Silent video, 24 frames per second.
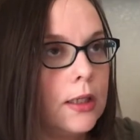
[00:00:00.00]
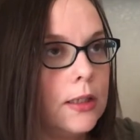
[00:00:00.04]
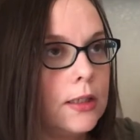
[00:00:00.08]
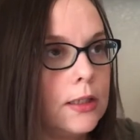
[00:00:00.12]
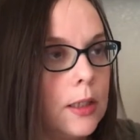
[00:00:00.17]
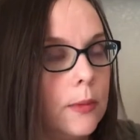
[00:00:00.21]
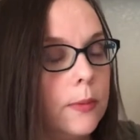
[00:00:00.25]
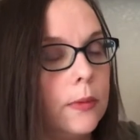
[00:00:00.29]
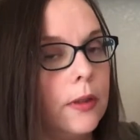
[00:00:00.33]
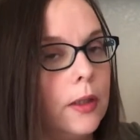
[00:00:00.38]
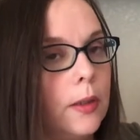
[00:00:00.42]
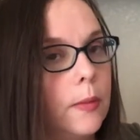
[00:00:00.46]

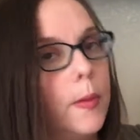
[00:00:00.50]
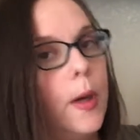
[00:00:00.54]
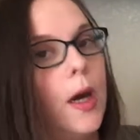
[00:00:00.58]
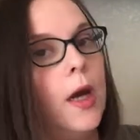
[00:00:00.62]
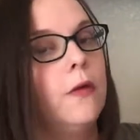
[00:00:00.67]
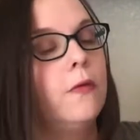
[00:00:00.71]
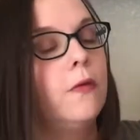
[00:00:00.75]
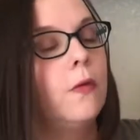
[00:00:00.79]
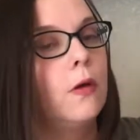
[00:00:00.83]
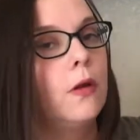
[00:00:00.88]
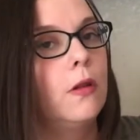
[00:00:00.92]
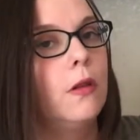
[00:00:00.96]
typically
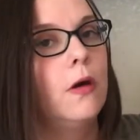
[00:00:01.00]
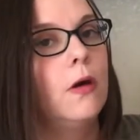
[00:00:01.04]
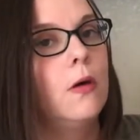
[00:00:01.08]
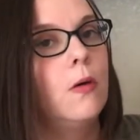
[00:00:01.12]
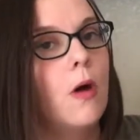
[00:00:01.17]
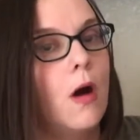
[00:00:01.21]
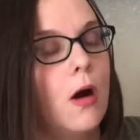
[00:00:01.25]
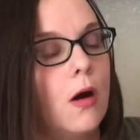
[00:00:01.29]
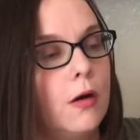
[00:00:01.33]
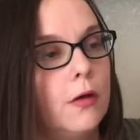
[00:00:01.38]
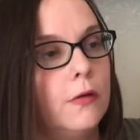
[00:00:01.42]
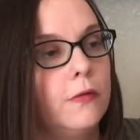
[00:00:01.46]
buy for, though,
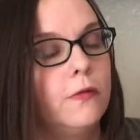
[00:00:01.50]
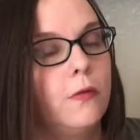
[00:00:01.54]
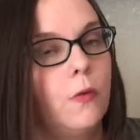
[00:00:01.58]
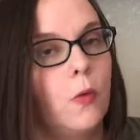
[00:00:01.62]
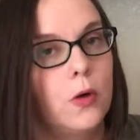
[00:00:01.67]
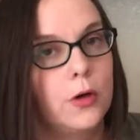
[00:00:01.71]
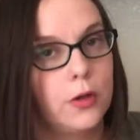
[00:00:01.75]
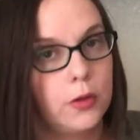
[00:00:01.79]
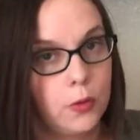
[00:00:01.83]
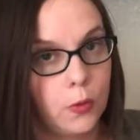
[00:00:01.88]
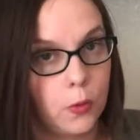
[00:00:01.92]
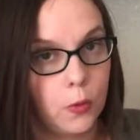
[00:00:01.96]
are
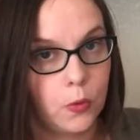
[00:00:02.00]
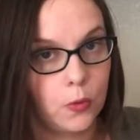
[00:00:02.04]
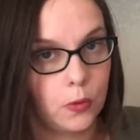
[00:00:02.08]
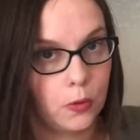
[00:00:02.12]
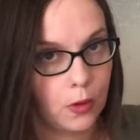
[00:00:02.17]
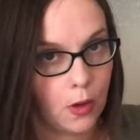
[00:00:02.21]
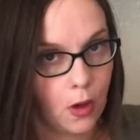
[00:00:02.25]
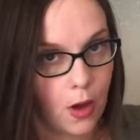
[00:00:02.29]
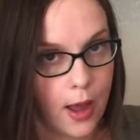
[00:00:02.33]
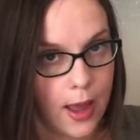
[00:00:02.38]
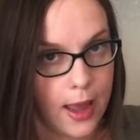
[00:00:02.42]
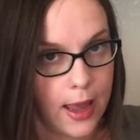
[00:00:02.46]
for
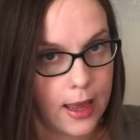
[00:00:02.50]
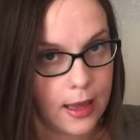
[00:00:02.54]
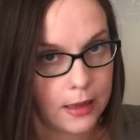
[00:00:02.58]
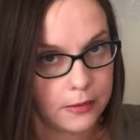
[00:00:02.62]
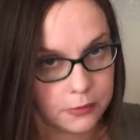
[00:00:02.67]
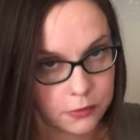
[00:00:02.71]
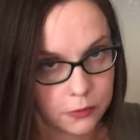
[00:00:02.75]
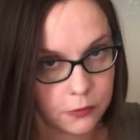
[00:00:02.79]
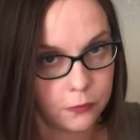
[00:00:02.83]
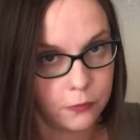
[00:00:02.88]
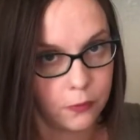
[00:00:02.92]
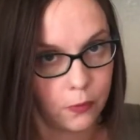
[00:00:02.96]
Yule
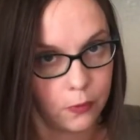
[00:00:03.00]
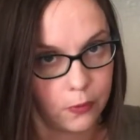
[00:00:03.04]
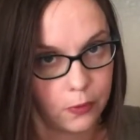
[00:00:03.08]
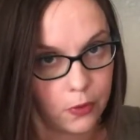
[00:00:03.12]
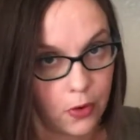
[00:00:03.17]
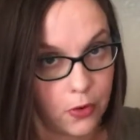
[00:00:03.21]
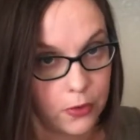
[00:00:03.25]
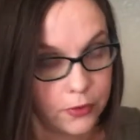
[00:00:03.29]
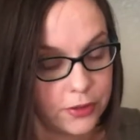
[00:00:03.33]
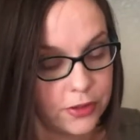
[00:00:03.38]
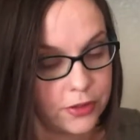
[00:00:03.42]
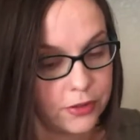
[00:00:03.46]
and for
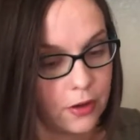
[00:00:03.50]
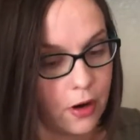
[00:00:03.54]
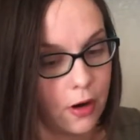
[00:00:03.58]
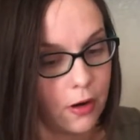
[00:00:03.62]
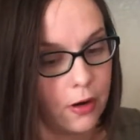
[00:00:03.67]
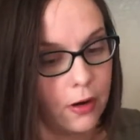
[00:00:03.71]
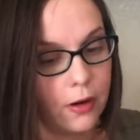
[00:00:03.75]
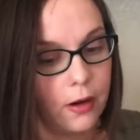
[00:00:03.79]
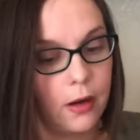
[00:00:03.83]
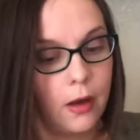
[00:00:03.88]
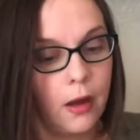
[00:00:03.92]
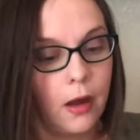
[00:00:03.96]

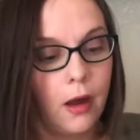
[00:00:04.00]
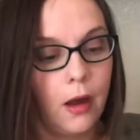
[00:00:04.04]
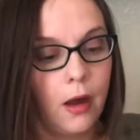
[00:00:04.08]
Ostara.